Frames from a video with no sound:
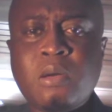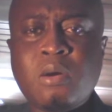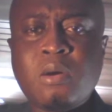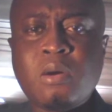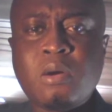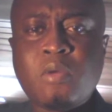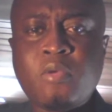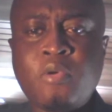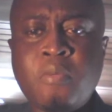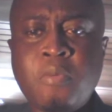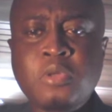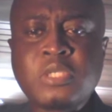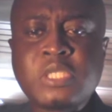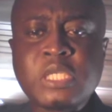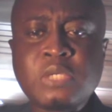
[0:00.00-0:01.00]
remote
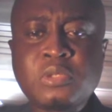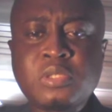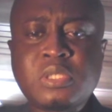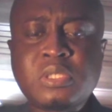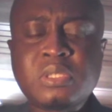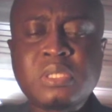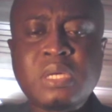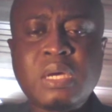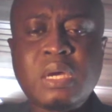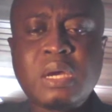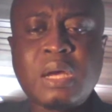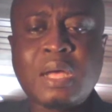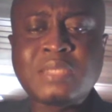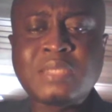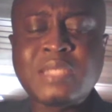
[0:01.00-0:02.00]
sales
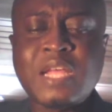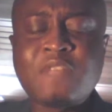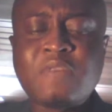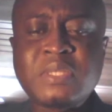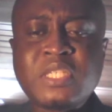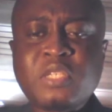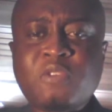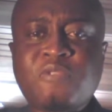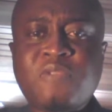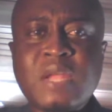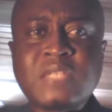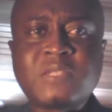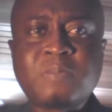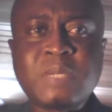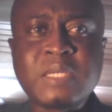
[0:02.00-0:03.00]
has the advantage of
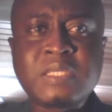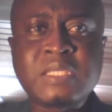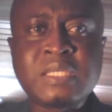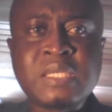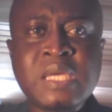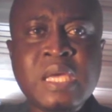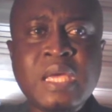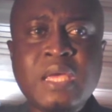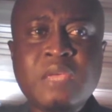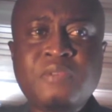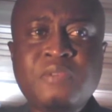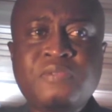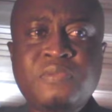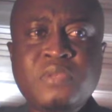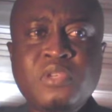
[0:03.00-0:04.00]
flexibility,
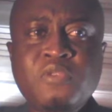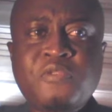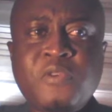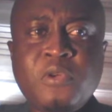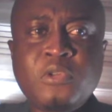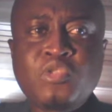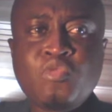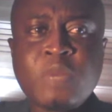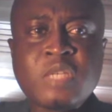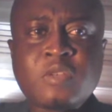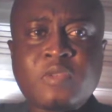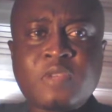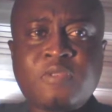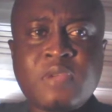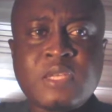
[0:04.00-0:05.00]
if you follow too much of the
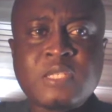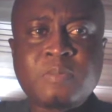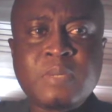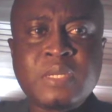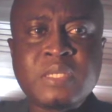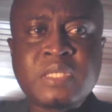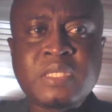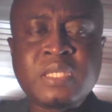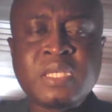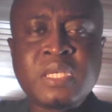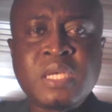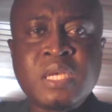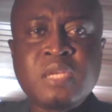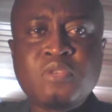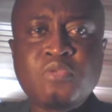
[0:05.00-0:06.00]
flexibility,
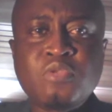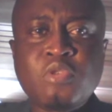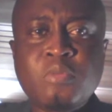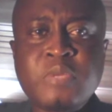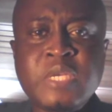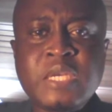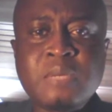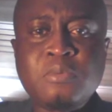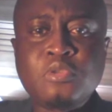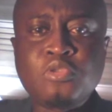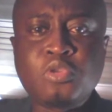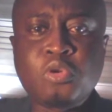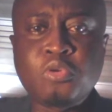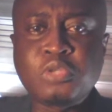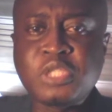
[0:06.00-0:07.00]
you will not be able to
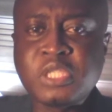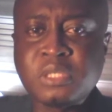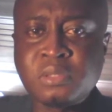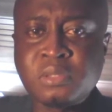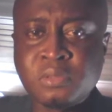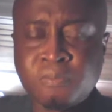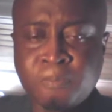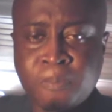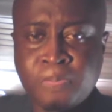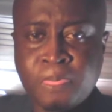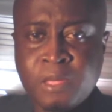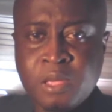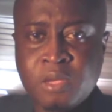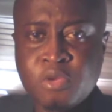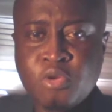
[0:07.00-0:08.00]
close sale.
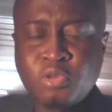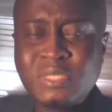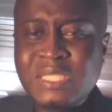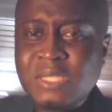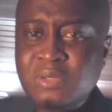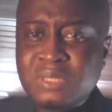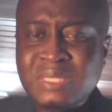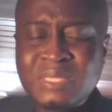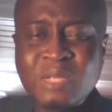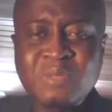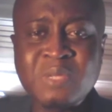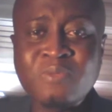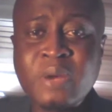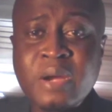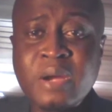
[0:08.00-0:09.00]
You know, sales itself is a
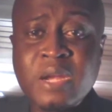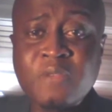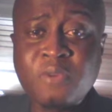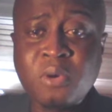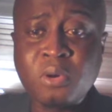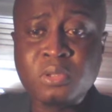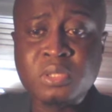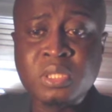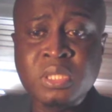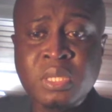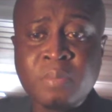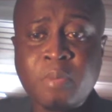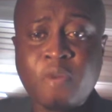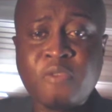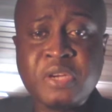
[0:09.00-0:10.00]
very difficult
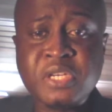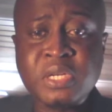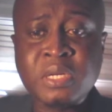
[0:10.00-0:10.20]
profession.